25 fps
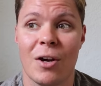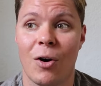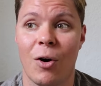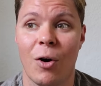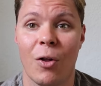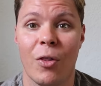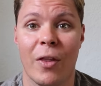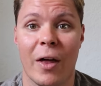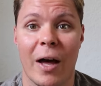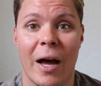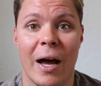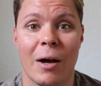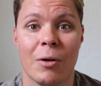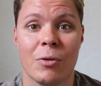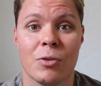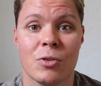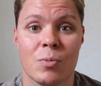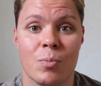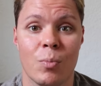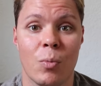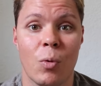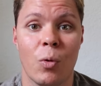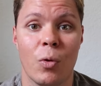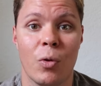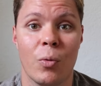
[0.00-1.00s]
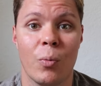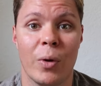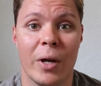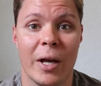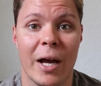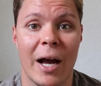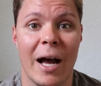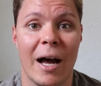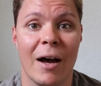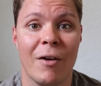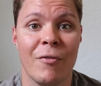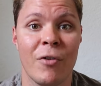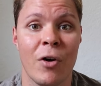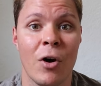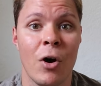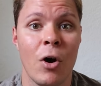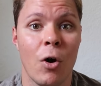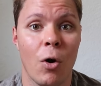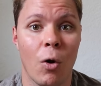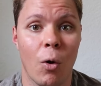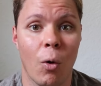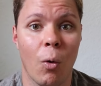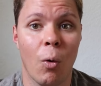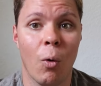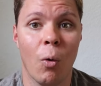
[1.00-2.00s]
on the house more than we have
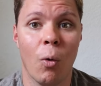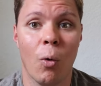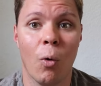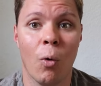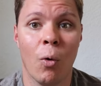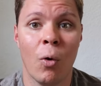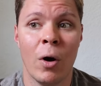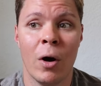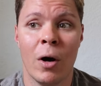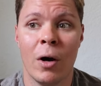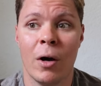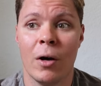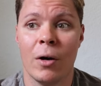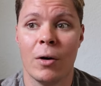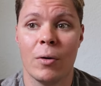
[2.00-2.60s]
or